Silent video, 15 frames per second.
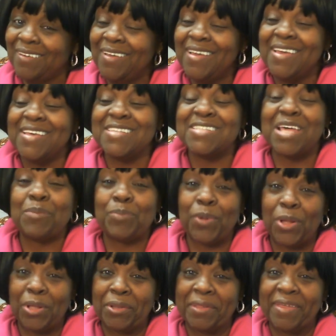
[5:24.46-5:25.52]
It's that
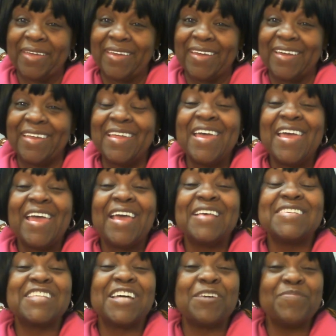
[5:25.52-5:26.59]
ball again.
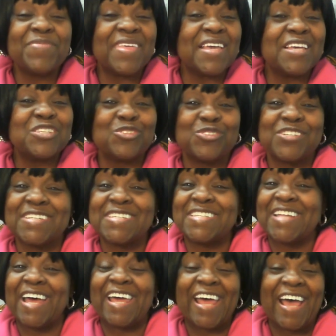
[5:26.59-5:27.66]
Some things are just
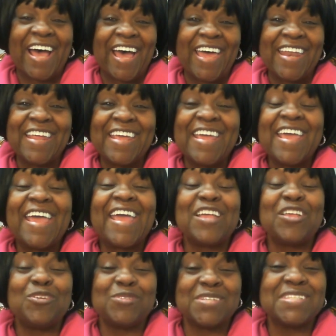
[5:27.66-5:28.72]
not hot,
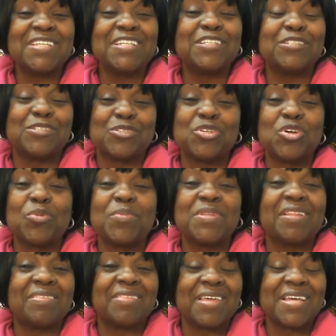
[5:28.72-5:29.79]
and you just need to determine
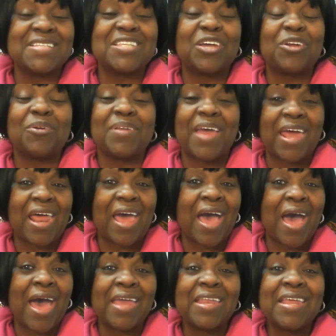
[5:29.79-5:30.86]
the things that are not
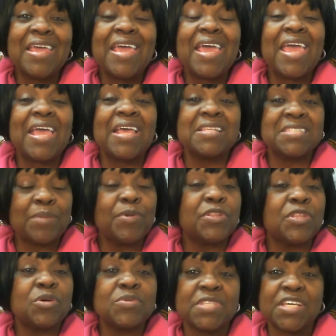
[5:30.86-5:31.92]
hot, and some of
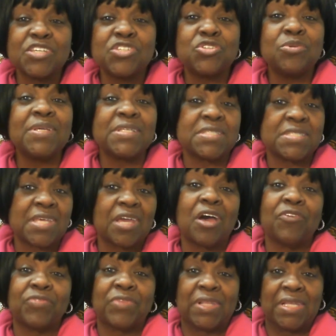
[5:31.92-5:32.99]
those things you need to take
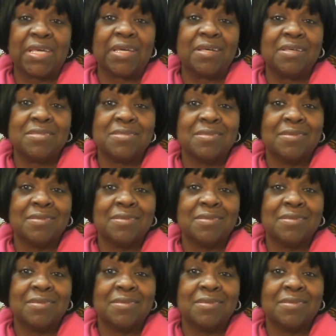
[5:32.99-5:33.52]
off the list.